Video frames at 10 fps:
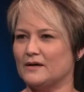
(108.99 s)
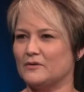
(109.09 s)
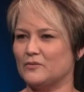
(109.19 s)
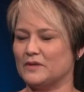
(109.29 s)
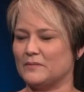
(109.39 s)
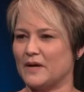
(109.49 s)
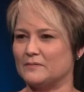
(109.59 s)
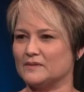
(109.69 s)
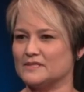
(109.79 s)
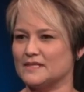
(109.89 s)
when the
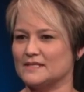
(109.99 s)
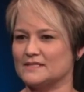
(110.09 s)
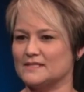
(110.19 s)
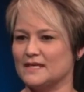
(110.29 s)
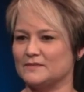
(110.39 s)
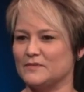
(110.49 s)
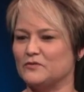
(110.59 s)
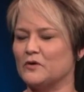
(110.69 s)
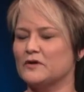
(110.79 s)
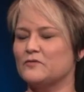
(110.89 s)
Bible says that
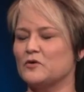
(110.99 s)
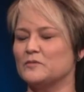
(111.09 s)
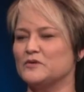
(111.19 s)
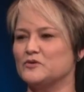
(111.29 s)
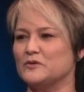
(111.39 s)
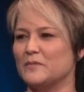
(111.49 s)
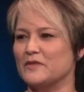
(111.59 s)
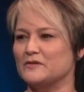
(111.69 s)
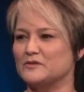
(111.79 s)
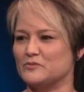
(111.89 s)
before I formed you in your
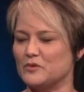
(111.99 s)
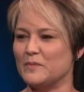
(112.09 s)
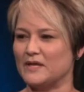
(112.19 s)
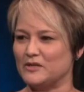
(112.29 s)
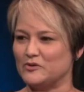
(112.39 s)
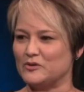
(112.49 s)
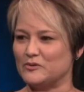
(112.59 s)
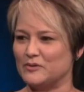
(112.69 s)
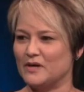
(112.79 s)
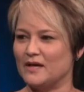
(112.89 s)
mother's womb, I knew you.